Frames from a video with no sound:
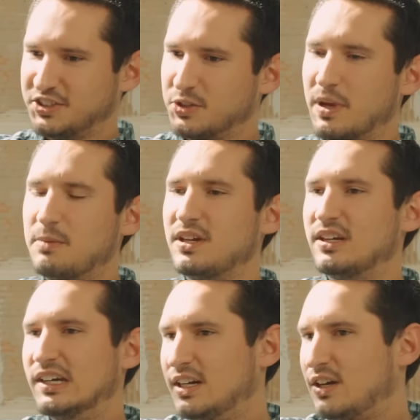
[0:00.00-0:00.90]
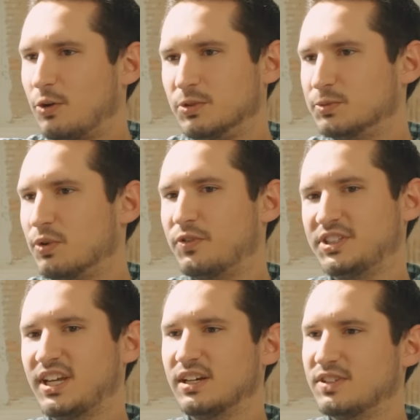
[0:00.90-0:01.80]
So maybe almost more for
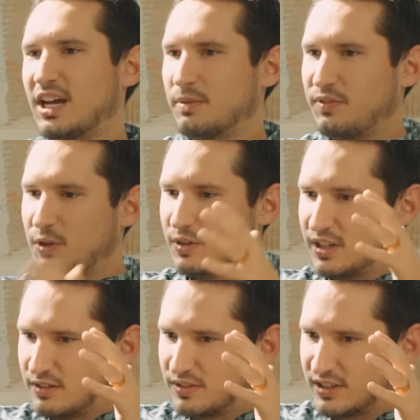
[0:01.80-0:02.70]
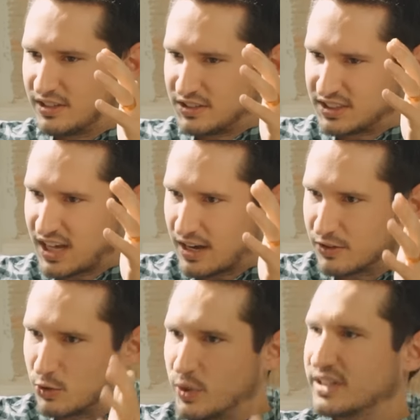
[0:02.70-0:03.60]
sake of time, if you were to give just kind of
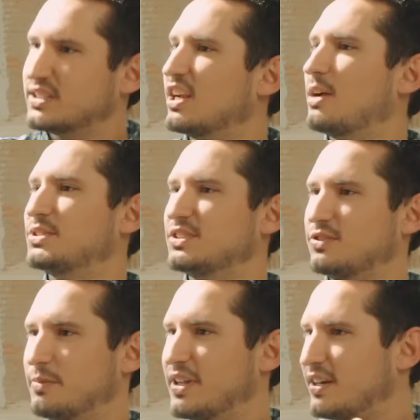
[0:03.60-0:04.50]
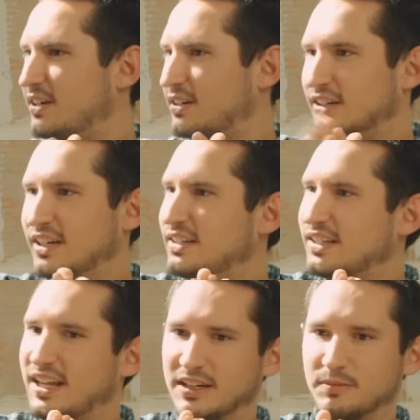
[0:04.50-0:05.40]
a quick synopsis from there,
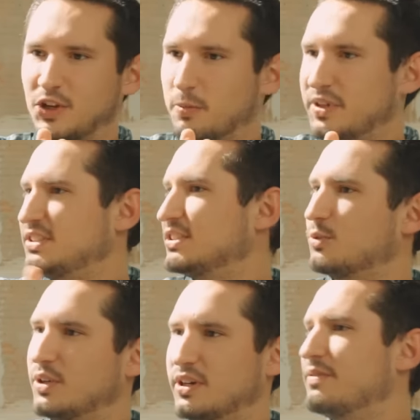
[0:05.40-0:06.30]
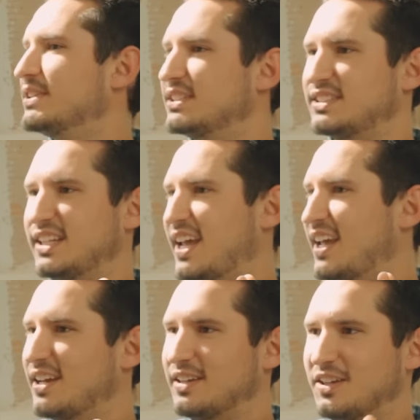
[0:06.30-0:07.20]
business career, even to
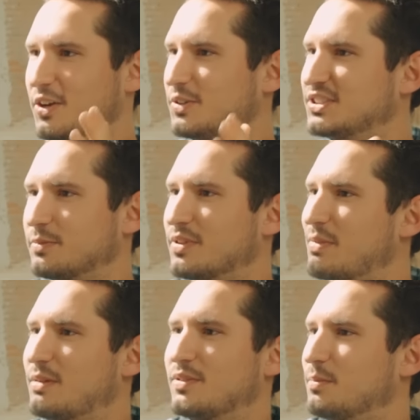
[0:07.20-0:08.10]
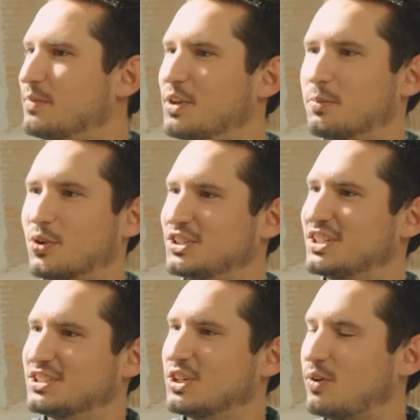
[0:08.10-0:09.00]
today, some of the
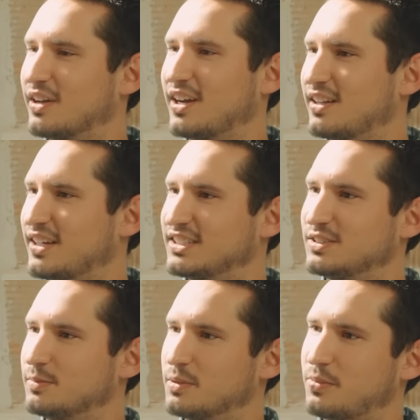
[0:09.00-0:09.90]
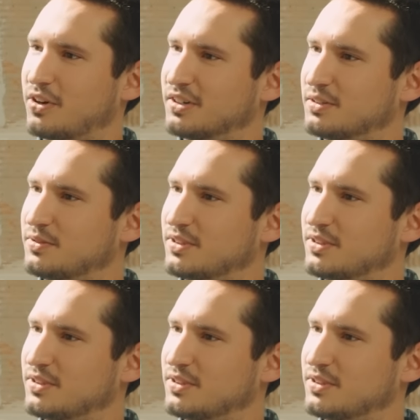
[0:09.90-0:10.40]
projects, so on, highlights you've been a part of.